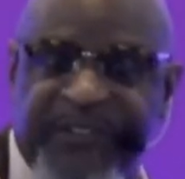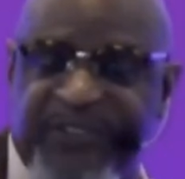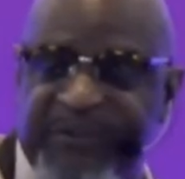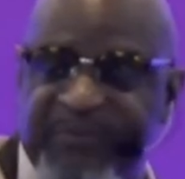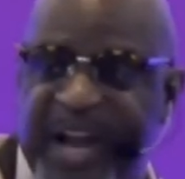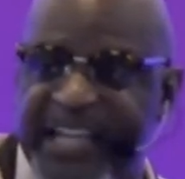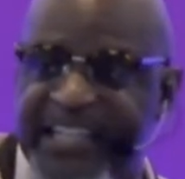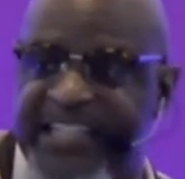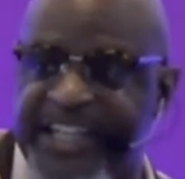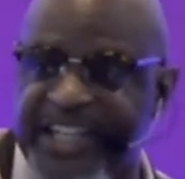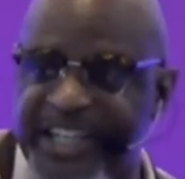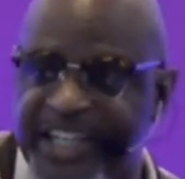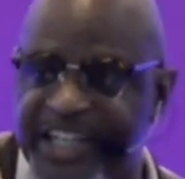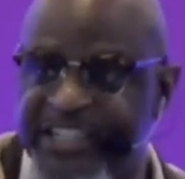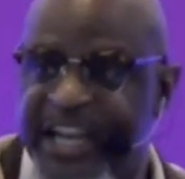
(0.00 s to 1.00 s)
for my
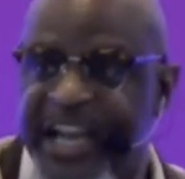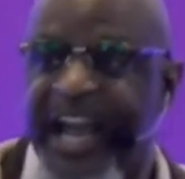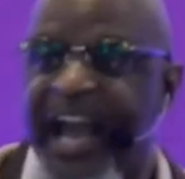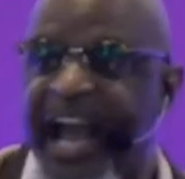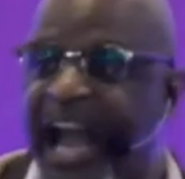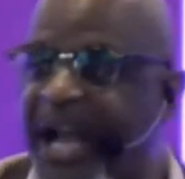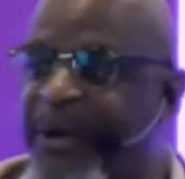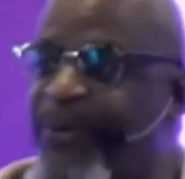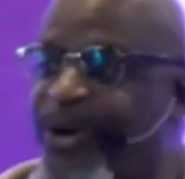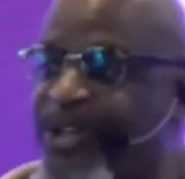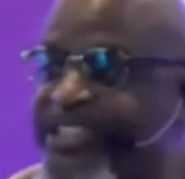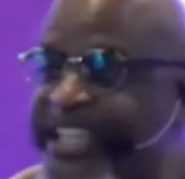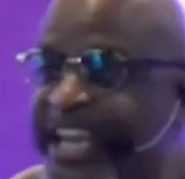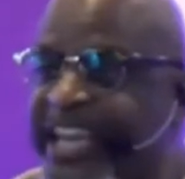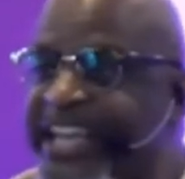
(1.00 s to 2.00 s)
good, I will
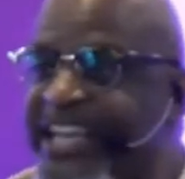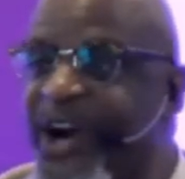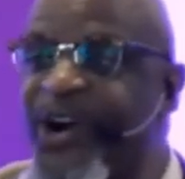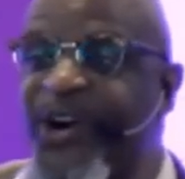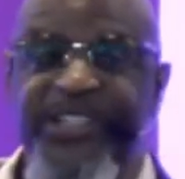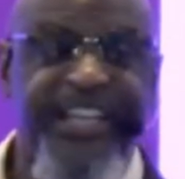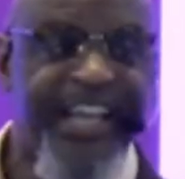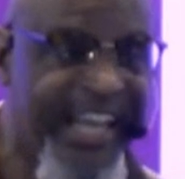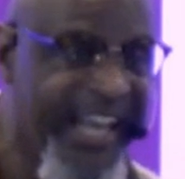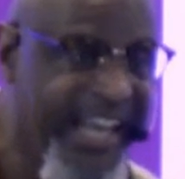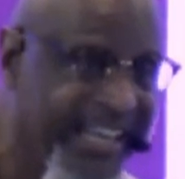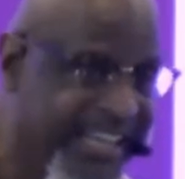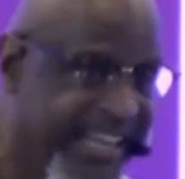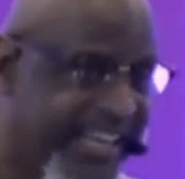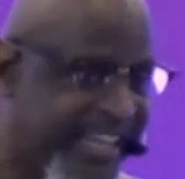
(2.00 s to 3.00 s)
take on
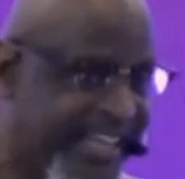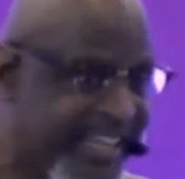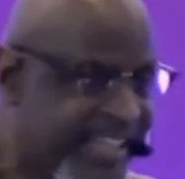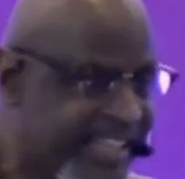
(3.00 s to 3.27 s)
any